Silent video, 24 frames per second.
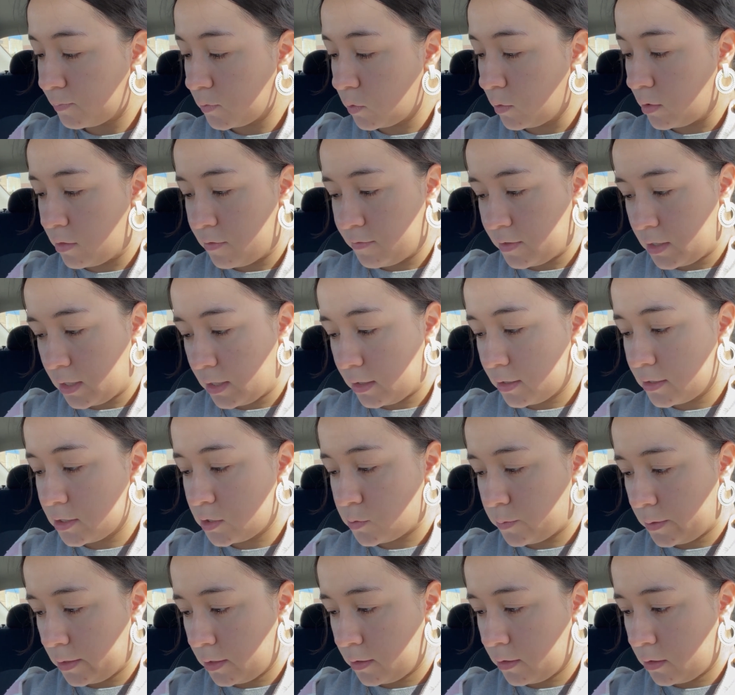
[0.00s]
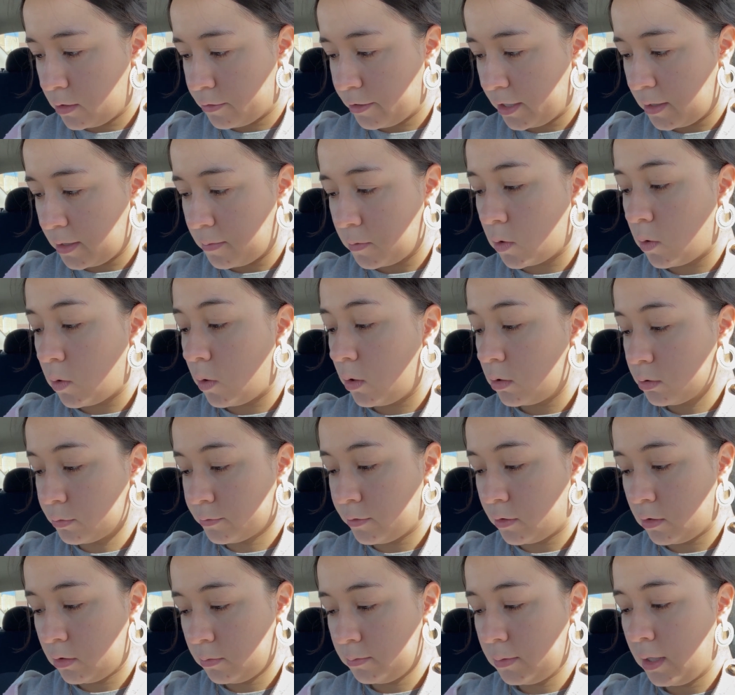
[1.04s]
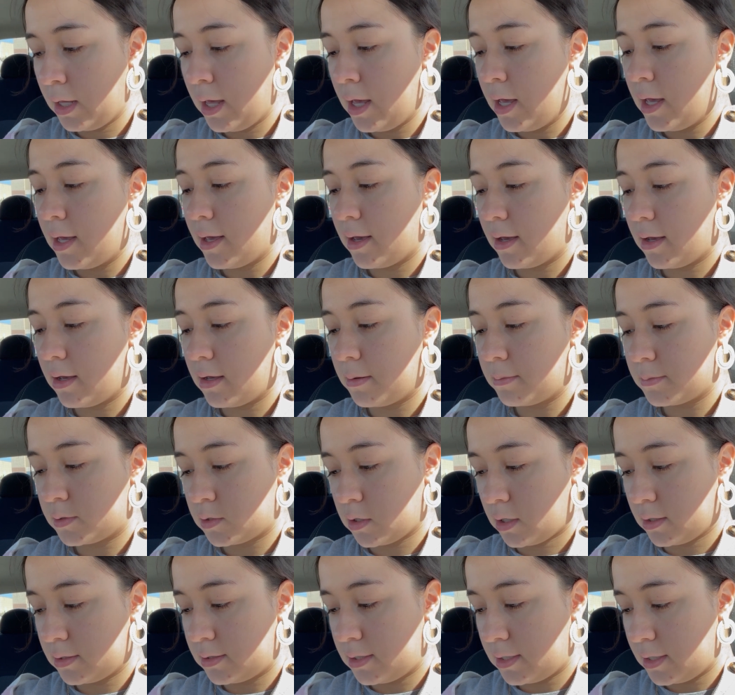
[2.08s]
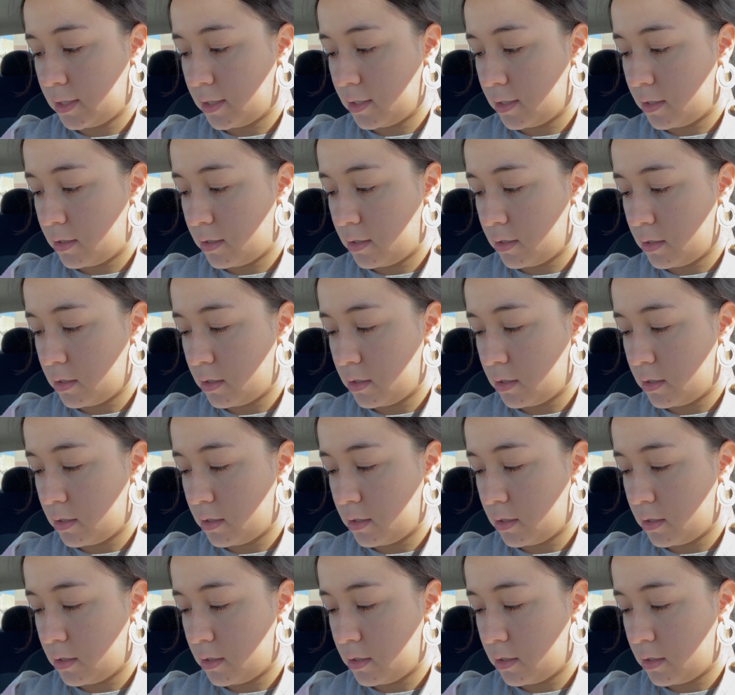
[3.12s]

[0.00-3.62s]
with vanilla sweet cream cold foam, um, salted.